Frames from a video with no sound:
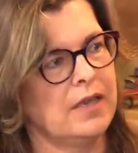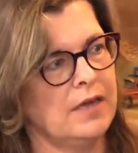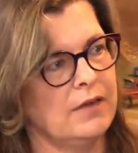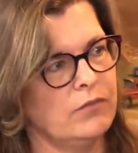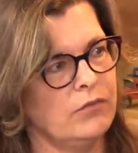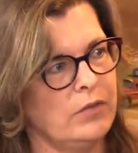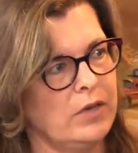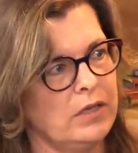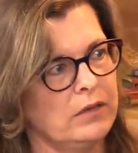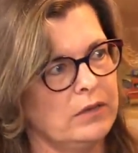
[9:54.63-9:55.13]

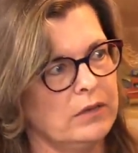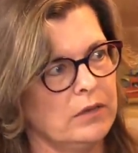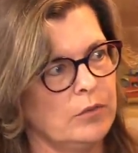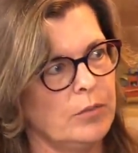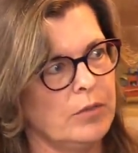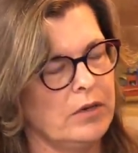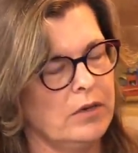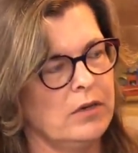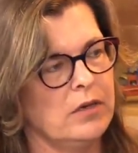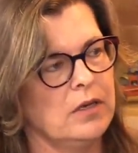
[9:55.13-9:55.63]
every little
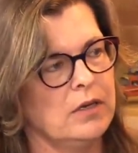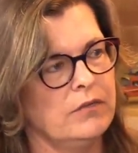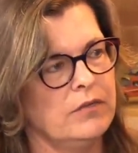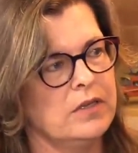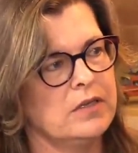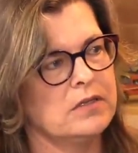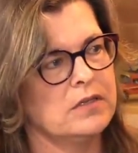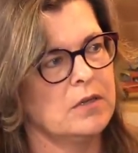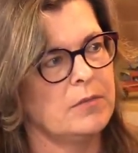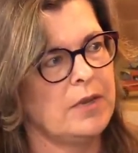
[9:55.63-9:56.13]
part of
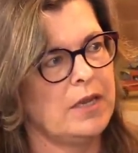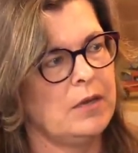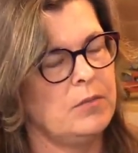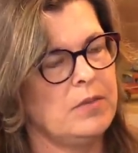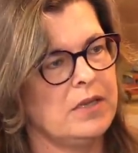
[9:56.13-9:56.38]
this domain,